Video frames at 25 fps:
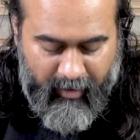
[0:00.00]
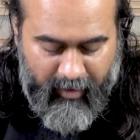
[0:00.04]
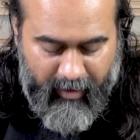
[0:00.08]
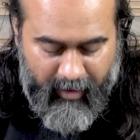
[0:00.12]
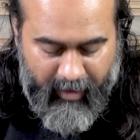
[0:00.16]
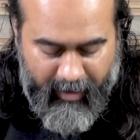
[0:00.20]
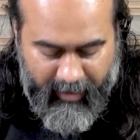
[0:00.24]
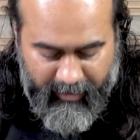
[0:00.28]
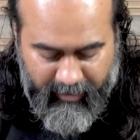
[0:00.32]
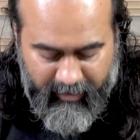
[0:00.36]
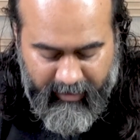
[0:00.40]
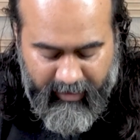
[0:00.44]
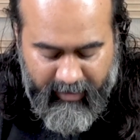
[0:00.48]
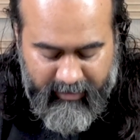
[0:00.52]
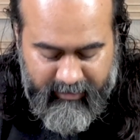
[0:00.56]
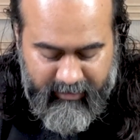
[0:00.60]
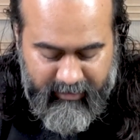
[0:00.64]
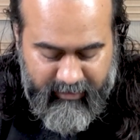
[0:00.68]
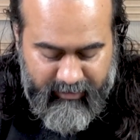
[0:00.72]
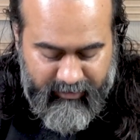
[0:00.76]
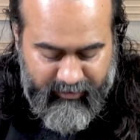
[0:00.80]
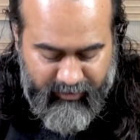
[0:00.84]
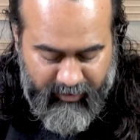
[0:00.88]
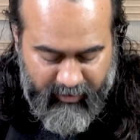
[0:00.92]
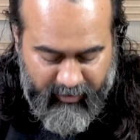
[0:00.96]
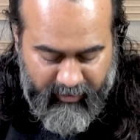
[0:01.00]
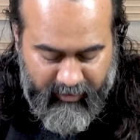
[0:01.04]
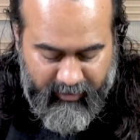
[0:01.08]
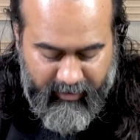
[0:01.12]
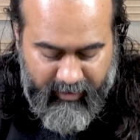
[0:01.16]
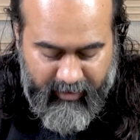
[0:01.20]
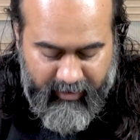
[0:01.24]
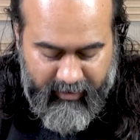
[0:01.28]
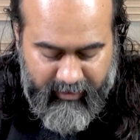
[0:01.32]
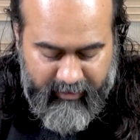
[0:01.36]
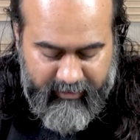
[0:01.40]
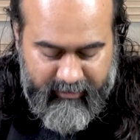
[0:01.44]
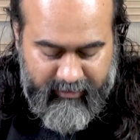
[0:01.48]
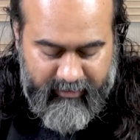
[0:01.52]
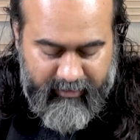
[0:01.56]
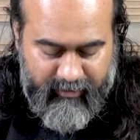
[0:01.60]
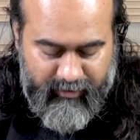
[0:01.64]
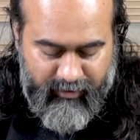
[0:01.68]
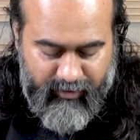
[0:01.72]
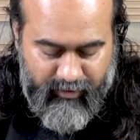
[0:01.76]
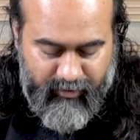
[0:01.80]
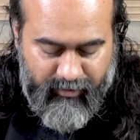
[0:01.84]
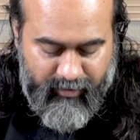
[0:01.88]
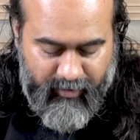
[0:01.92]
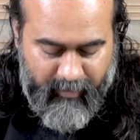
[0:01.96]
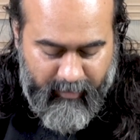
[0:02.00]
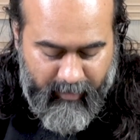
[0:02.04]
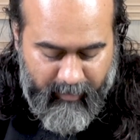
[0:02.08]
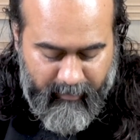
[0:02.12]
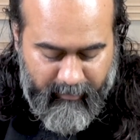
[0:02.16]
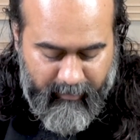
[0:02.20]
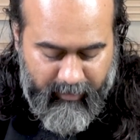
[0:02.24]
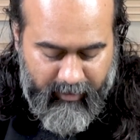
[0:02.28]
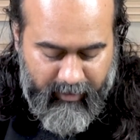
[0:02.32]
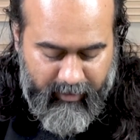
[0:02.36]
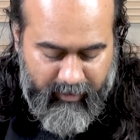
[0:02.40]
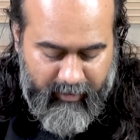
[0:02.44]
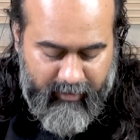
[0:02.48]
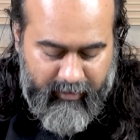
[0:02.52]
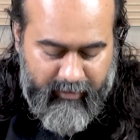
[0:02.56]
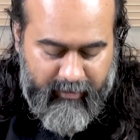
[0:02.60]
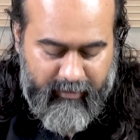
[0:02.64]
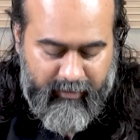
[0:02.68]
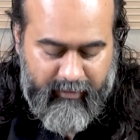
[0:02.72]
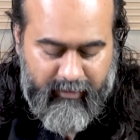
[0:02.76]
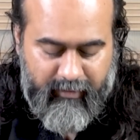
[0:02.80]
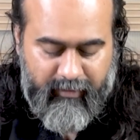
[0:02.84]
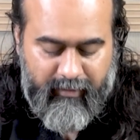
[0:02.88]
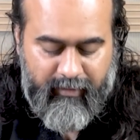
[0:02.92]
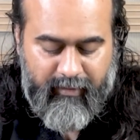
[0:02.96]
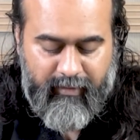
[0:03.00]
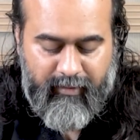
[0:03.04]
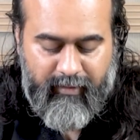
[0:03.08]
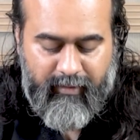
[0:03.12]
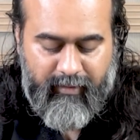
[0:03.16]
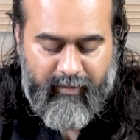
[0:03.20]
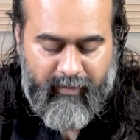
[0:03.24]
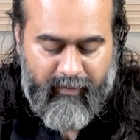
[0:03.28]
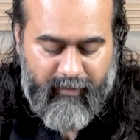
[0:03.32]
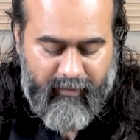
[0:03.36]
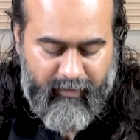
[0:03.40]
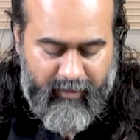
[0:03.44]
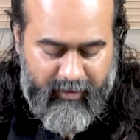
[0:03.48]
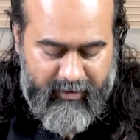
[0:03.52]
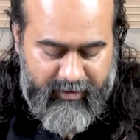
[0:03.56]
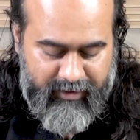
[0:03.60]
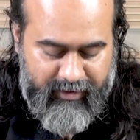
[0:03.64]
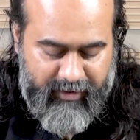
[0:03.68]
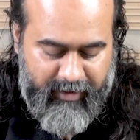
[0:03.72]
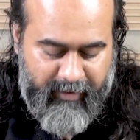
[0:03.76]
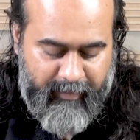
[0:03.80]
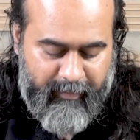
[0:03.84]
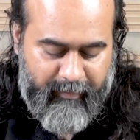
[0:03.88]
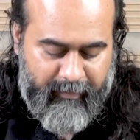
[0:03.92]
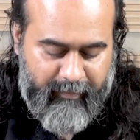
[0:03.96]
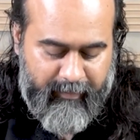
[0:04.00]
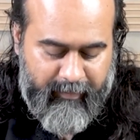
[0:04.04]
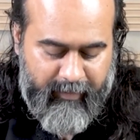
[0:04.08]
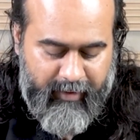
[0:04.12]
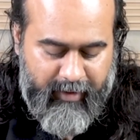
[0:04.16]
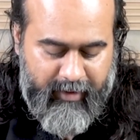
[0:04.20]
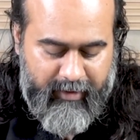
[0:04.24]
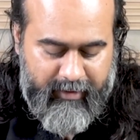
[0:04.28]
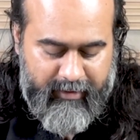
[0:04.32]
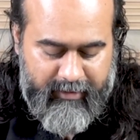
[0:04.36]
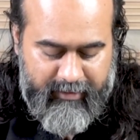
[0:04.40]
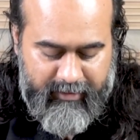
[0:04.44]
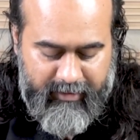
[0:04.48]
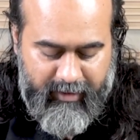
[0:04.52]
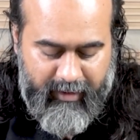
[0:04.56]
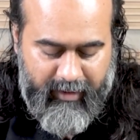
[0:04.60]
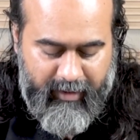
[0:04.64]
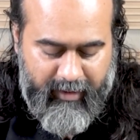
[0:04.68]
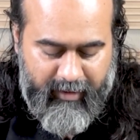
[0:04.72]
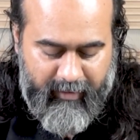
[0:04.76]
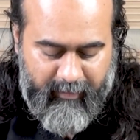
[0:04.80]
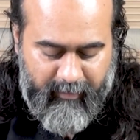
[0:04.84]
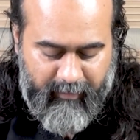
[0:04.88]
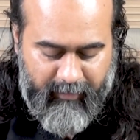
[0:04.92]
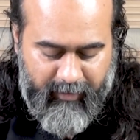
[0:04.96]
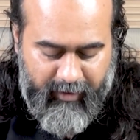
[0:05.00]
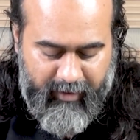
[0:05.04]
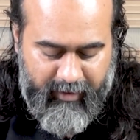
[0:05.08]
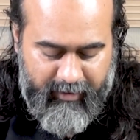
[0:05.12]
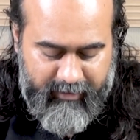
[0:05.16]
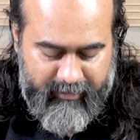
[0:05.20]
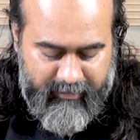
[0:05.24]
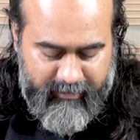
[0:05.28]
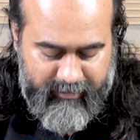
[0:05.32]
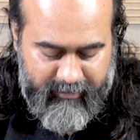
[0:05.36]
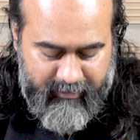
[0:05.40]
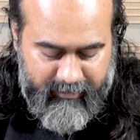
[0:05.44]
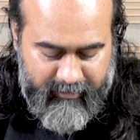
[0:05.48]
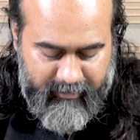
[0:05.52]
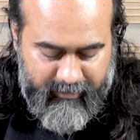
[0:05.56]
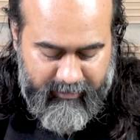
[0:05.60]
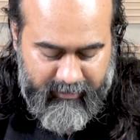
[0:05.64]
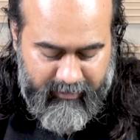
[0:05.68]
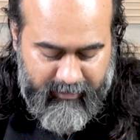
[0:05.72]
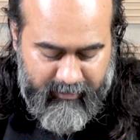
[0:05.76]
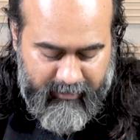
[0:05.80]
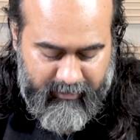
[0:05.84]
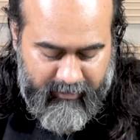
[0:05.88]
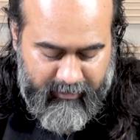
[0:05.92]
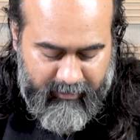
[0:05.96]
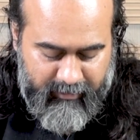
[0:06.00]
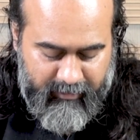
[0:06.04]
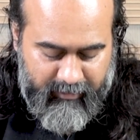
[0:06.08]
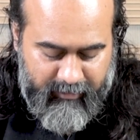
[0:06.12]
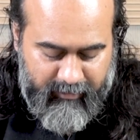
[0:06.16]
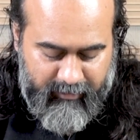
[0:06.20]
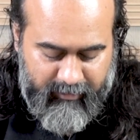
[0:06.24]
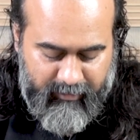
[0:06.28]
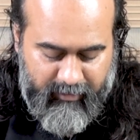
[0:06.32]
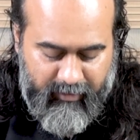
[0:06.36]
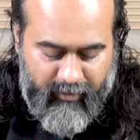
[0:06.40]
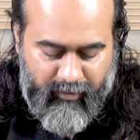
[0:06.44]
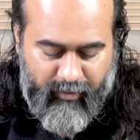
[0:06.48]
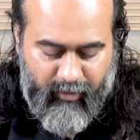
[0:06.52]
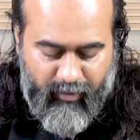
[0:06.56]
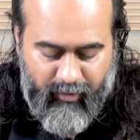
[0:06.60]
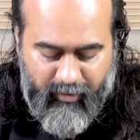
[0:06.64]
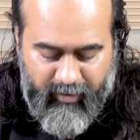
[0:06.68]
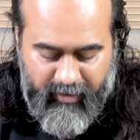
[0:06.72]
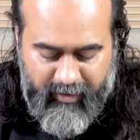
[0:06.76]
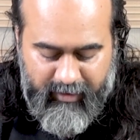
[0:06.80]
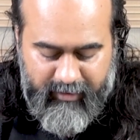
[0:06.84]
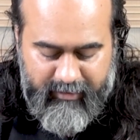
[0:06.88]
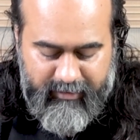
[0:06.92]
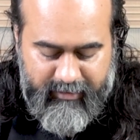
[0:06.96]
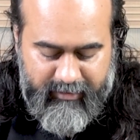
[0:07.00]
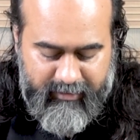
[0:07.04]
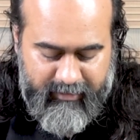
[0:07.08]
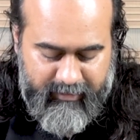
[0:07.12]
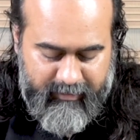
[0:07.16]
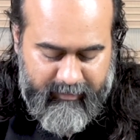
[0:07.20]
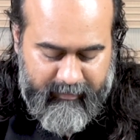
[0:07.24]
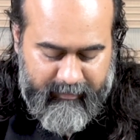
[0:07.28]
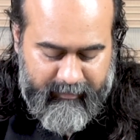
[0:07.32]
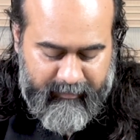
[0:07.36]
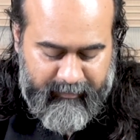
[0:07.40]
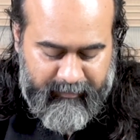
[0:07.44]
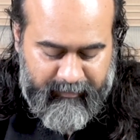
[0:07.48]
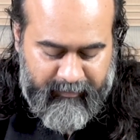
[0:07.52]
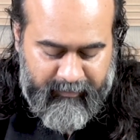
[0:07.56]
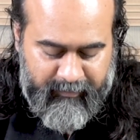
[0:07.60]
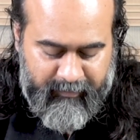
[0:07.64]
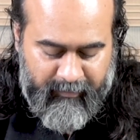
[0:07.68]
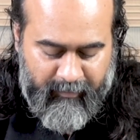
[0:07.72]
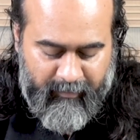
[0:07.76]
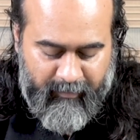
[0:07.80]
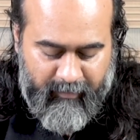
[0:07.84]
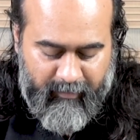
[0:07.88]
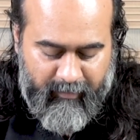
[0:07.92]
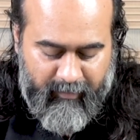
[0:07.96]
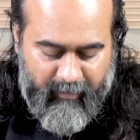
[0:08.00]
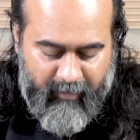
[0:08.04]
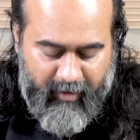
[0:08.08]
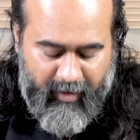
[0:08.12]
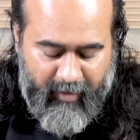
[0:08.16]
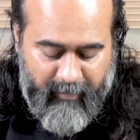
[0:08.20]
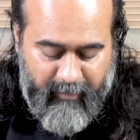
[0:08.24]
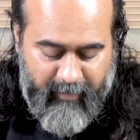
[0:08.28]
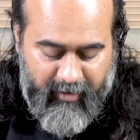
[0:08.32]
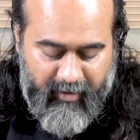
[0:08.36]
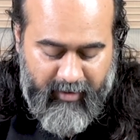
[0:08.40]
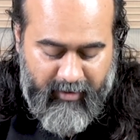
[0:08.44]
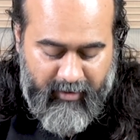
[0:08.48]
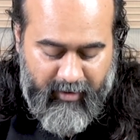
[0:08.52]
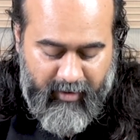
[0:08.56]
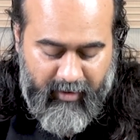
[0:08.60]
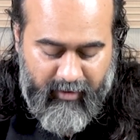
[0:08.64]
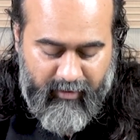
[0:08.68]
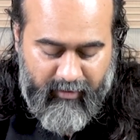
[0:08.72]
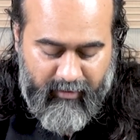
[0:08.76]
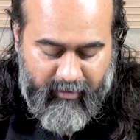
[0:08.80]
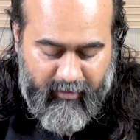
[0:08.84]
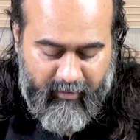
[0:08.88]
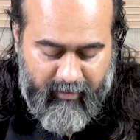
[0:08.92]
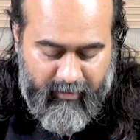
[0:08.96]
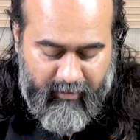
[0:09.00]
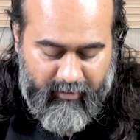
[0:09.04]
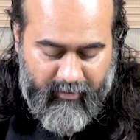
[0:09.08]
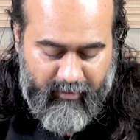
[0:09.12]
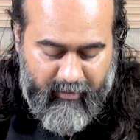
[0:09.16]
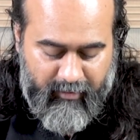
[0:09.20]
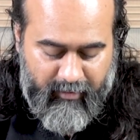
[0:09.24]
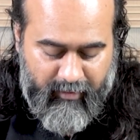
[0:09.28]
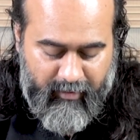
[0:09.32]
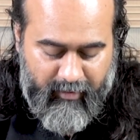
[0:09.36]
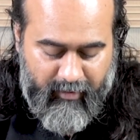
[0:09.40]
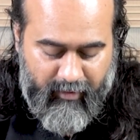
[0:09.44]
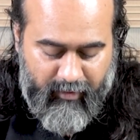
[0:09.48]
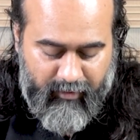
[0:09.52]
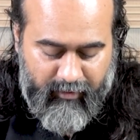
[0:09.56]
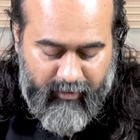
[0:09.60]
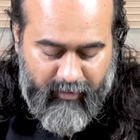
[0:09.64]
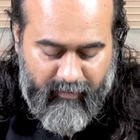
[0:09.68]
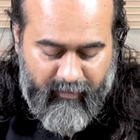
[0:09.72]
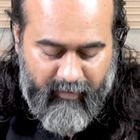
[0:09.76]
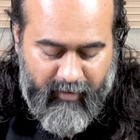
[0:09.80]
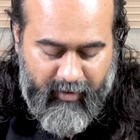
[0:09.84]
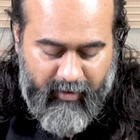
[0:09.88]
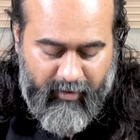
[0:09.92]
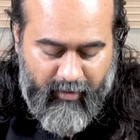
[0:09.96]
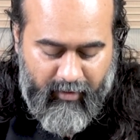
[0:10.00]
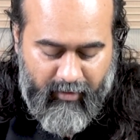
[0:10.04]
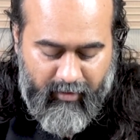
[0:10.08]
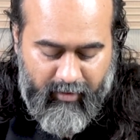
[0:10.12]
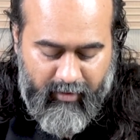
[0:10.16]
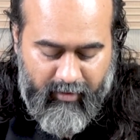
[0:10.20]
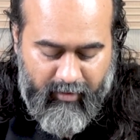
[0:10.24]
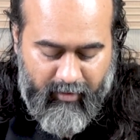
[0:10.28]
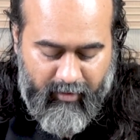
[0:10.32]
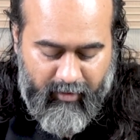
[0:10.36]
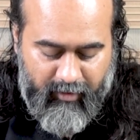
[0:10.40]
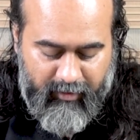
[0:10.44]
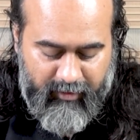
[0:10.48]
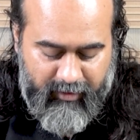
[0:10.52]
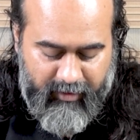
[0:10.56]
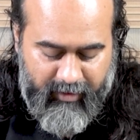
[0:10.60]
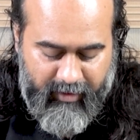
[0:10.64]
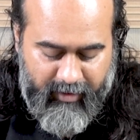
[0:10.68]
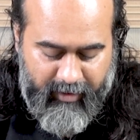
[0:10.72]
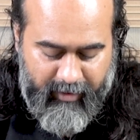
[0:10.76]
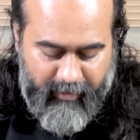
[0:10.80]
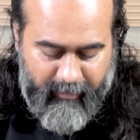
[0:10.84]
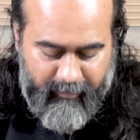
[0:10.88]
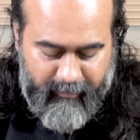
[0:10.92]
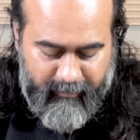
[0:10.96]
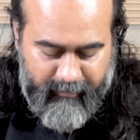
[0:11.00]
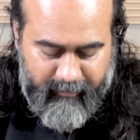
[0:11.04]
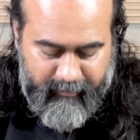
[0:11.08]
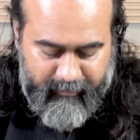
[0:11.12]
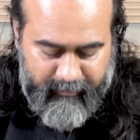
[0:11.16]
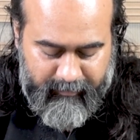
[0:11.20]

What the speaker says: And he has instructed us to remember, worship, sing and praise the glories and meditate on the One Lord all the time.